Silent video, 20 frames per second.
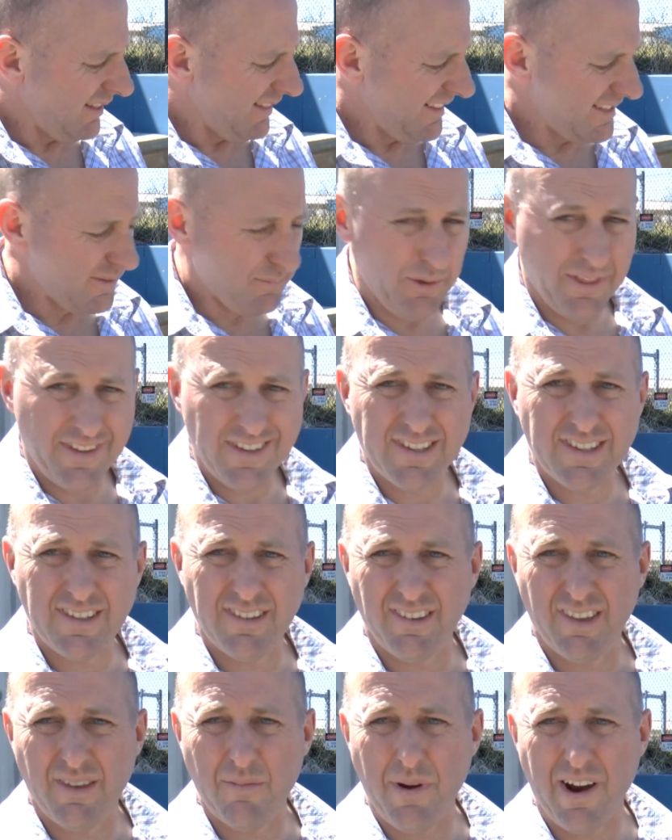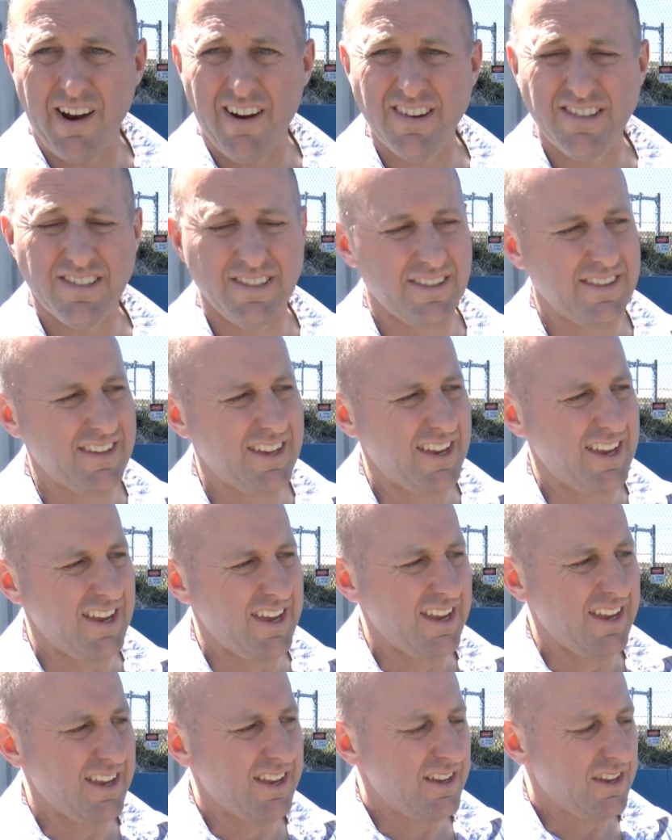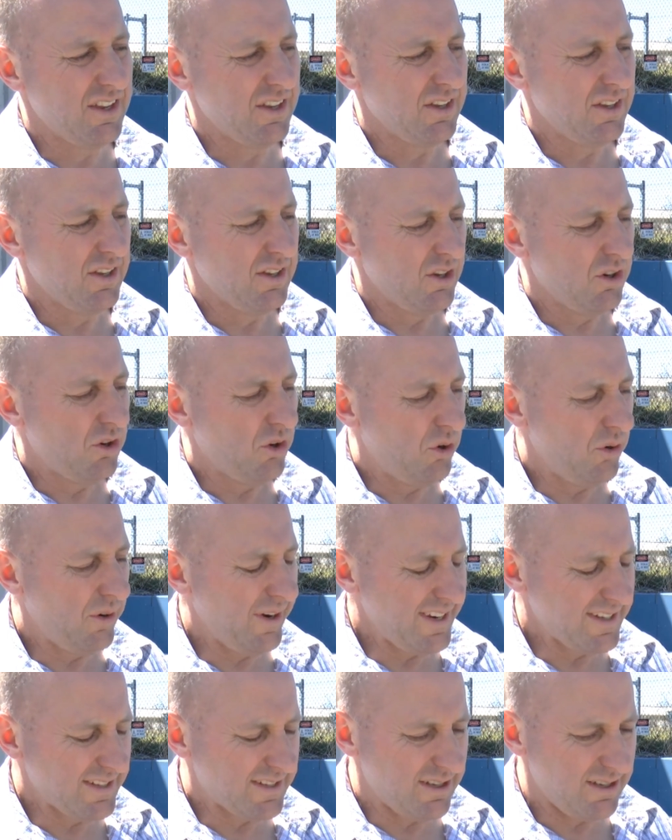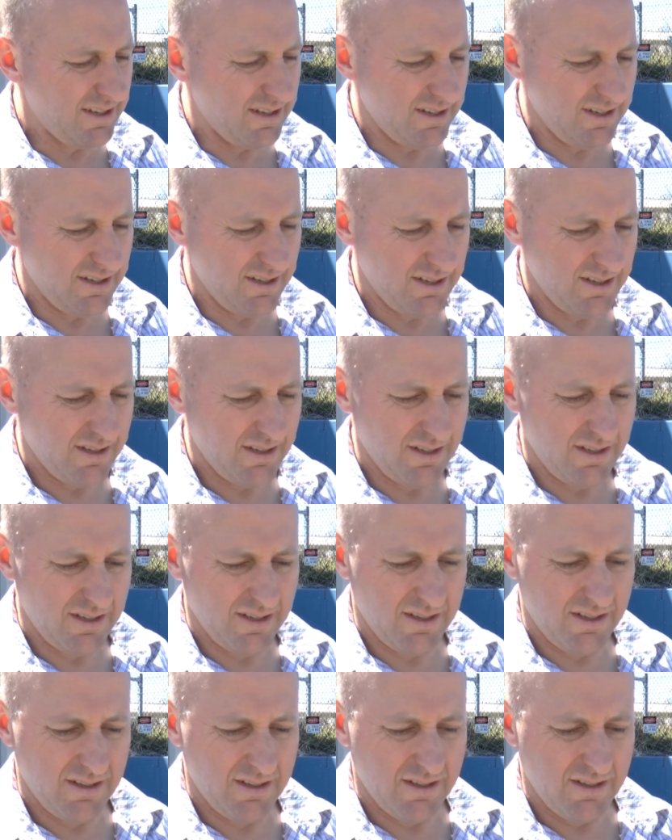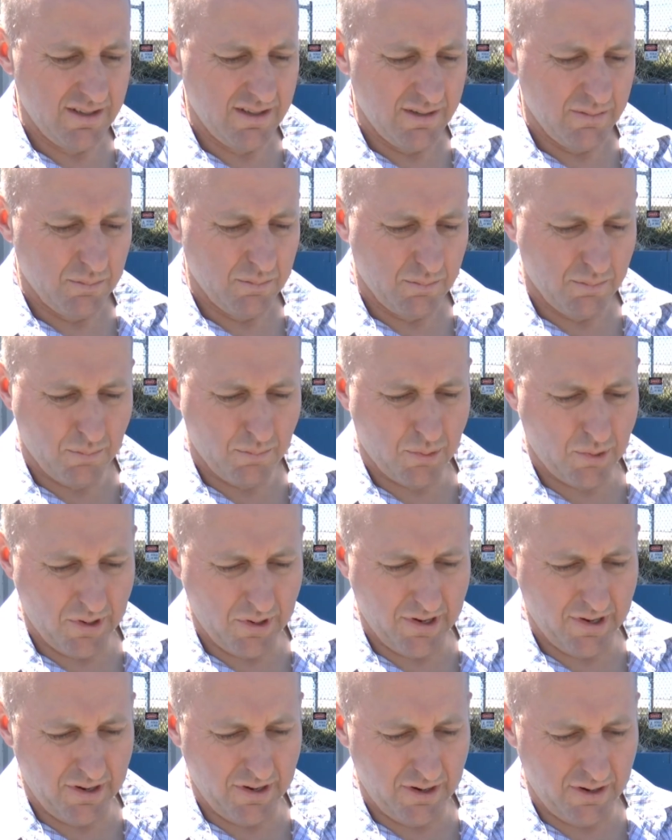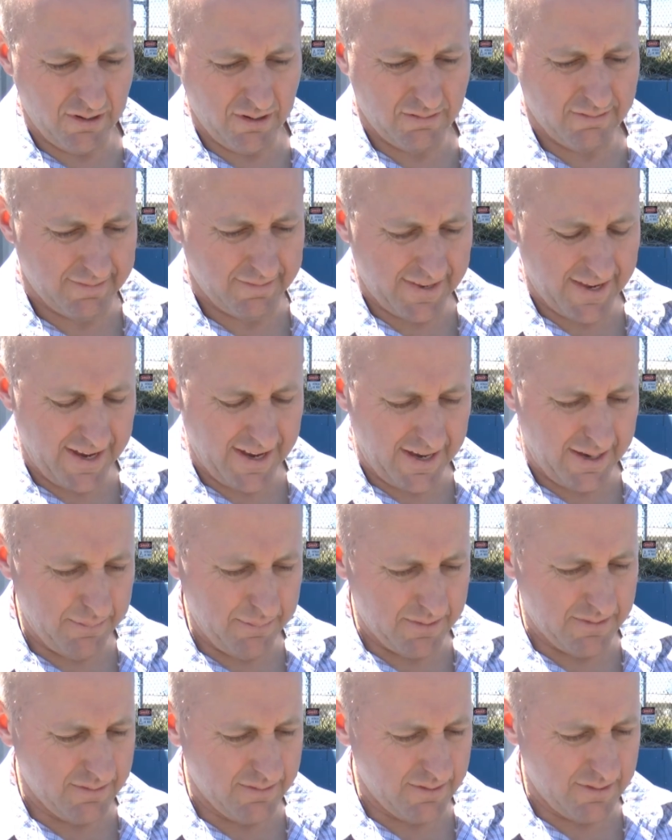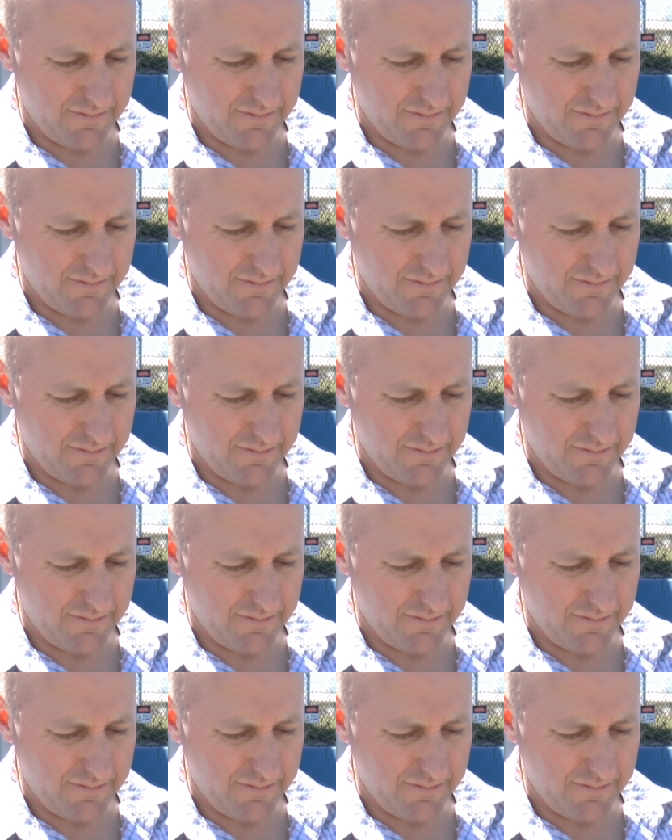let's put this in comparison. The Hoyt Pro Carbon